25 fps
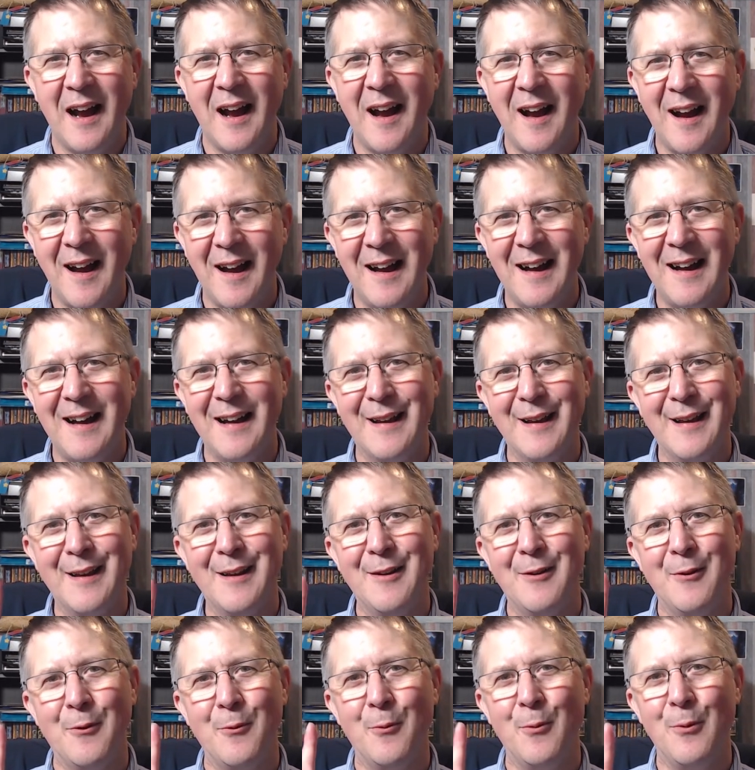
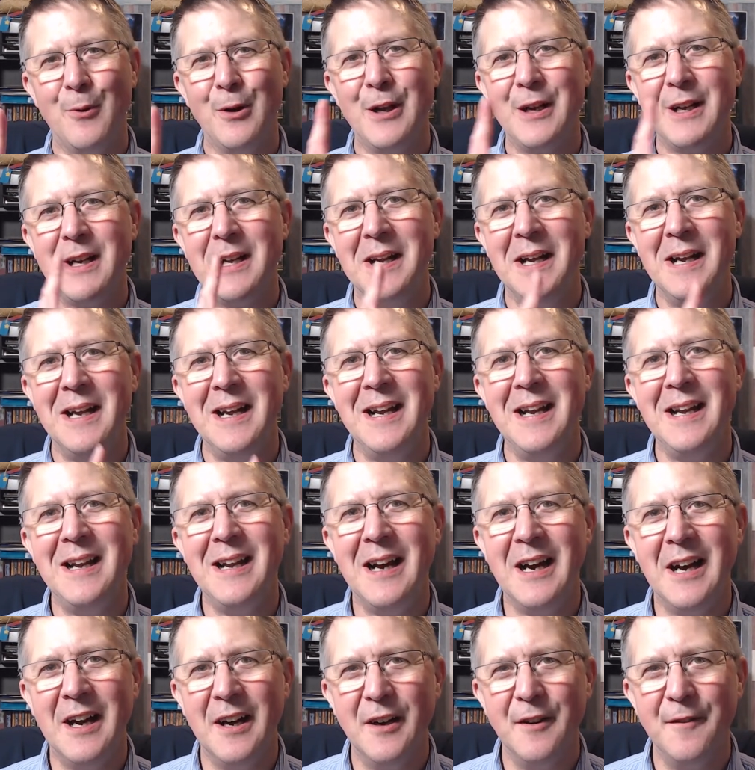I would
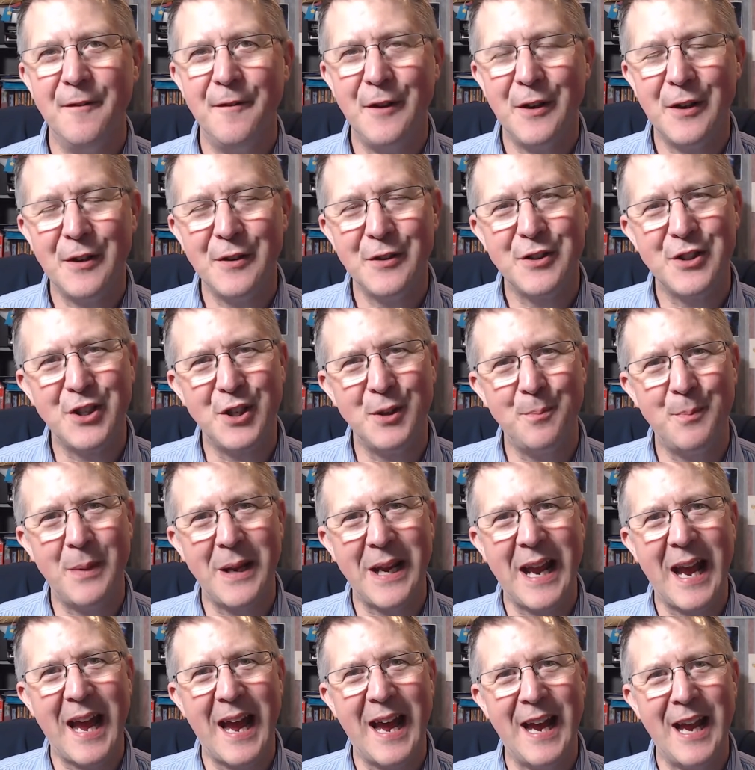love to
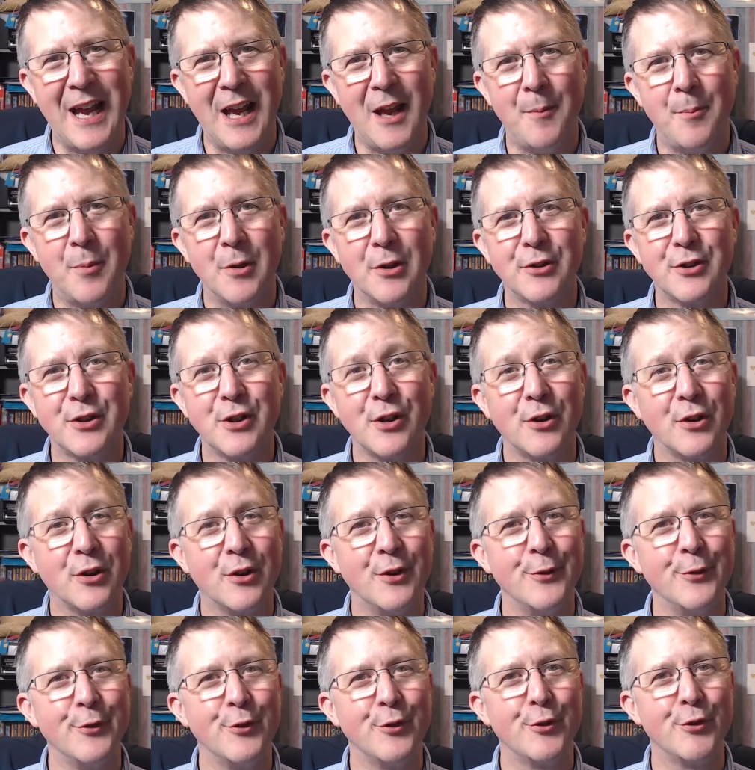be able to
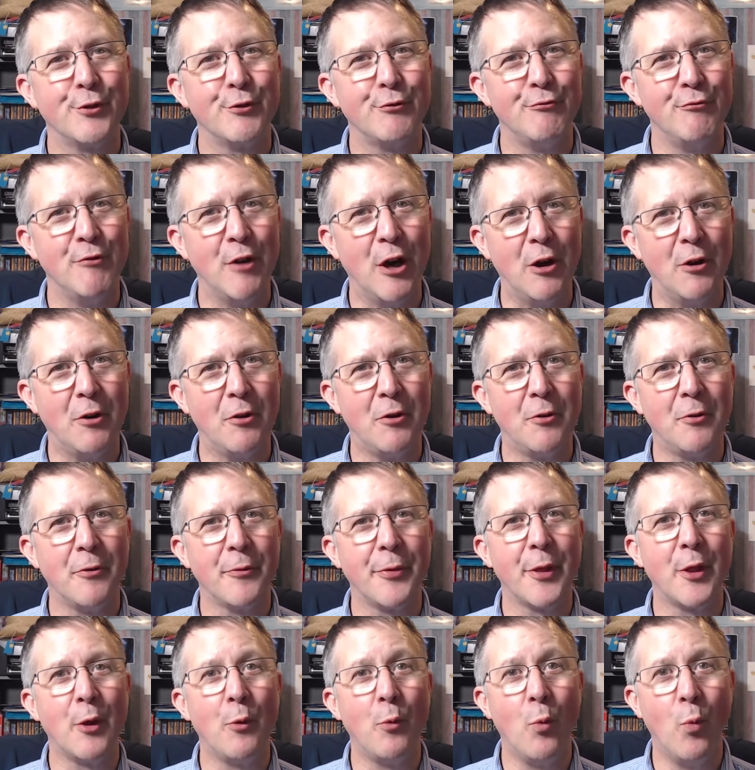
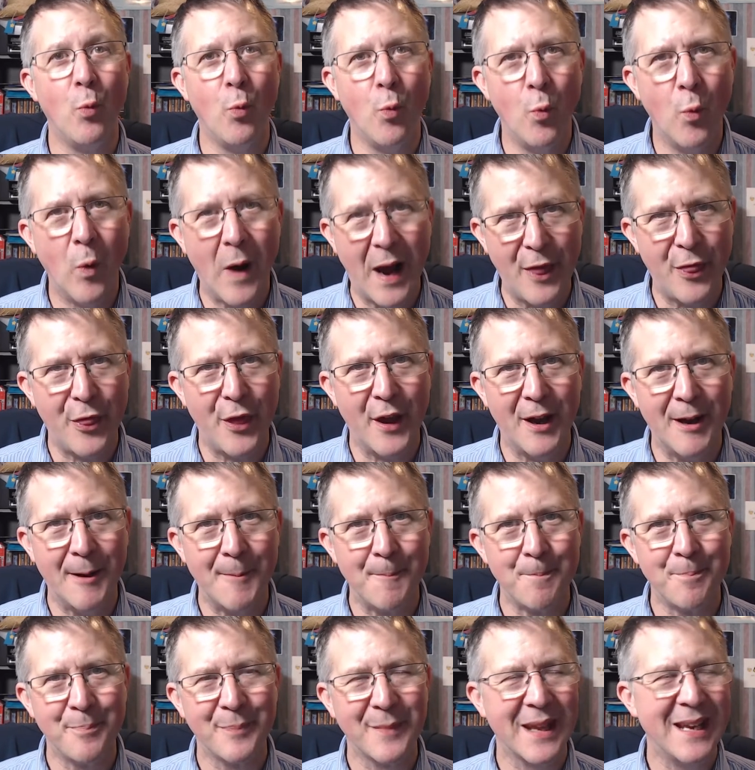control the weather.
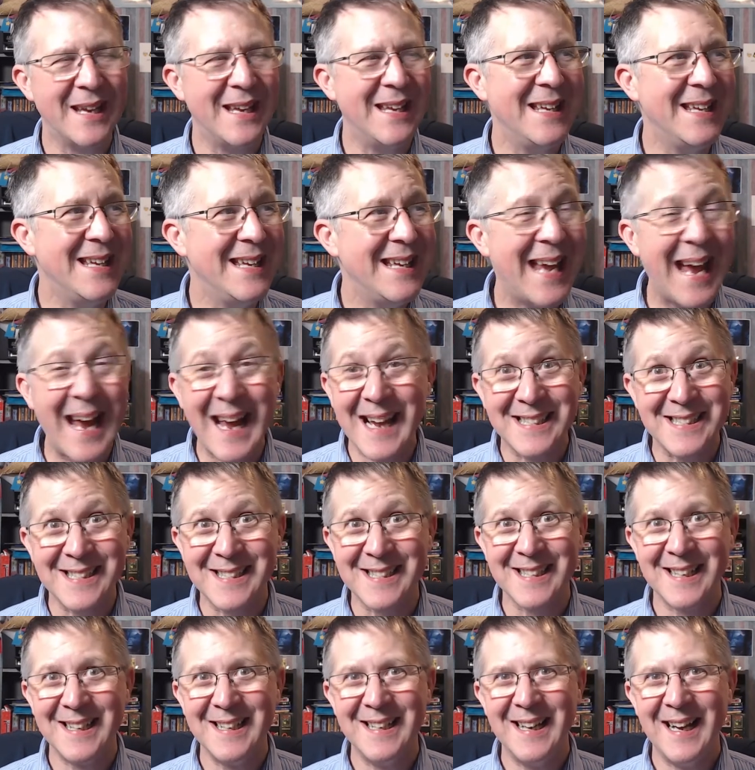
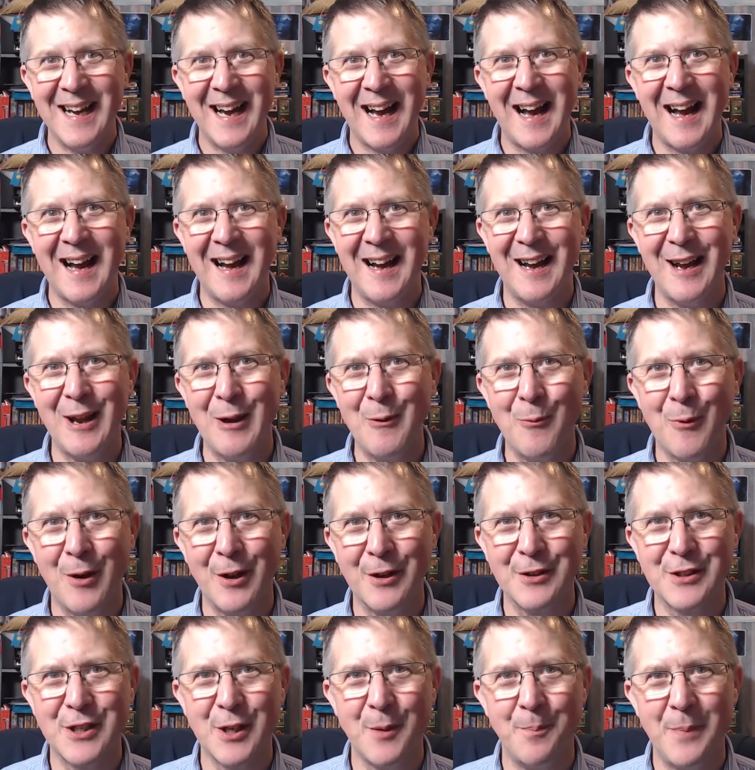Yes! I
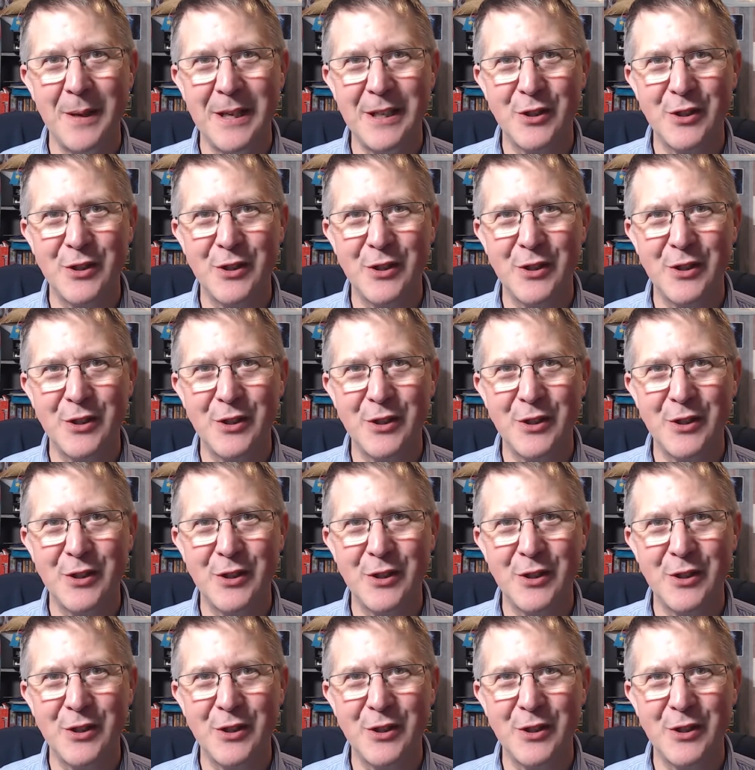want to be